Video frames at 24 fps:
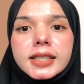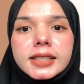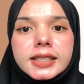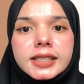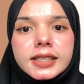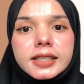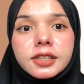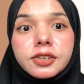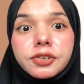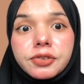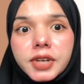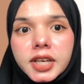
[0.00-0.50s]

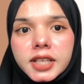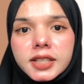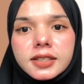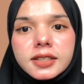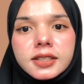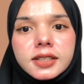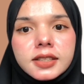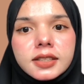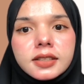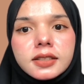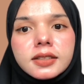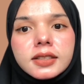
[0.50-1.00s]
the
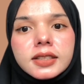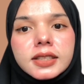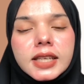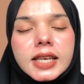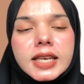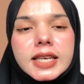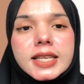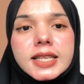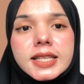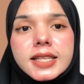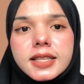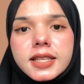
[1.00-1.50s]
greater
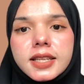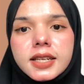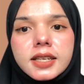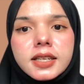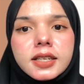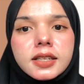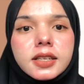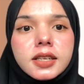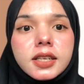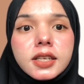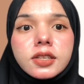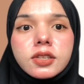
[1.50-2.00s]
is
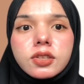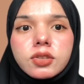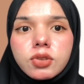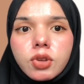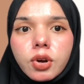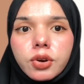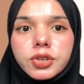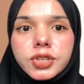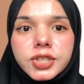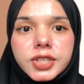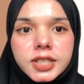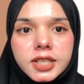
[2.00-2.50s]
the
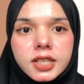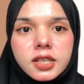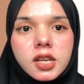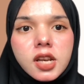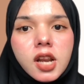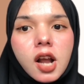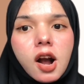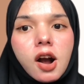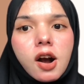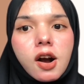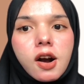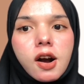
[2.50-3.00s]
distortion
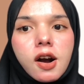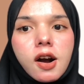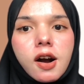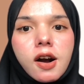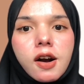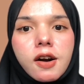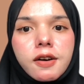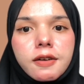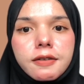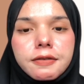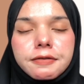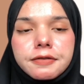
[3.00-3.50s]

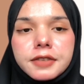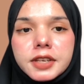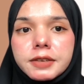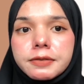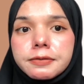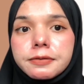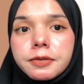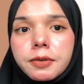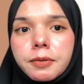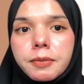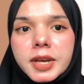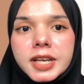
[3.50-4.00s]
of
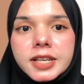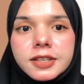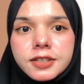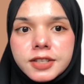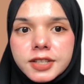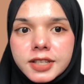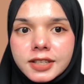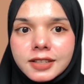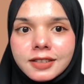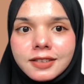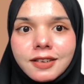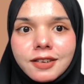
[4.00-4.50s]

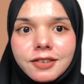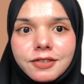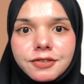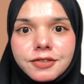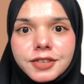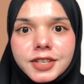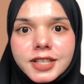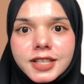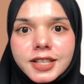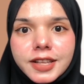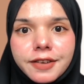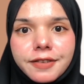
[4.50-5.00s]
information
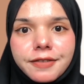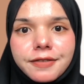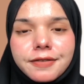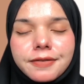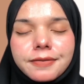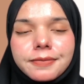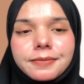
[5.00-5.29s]
received.